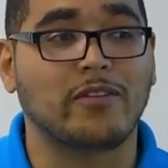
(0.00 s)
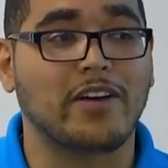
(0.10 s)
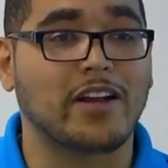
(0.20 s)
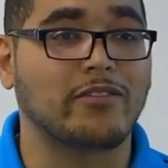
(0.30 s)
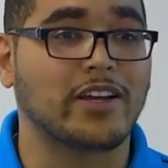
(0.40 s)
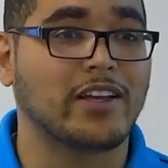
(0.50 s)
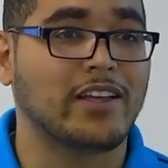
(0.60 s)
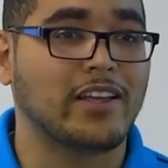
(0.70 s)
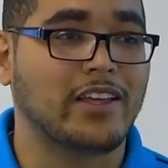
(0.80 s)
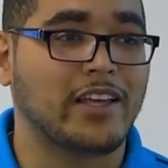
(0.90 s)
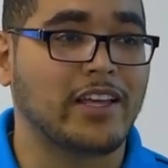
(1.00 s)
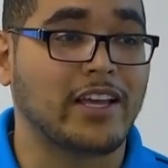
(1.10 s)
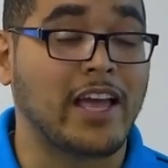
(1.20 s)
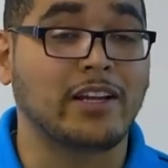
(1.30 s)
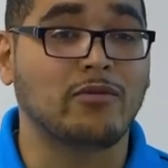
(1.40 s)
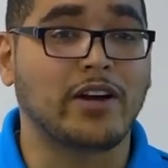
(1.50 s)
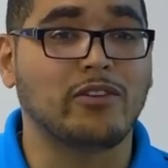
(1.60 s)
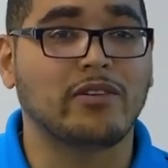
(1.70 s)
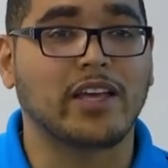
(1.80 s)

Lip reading: a veteran in any way you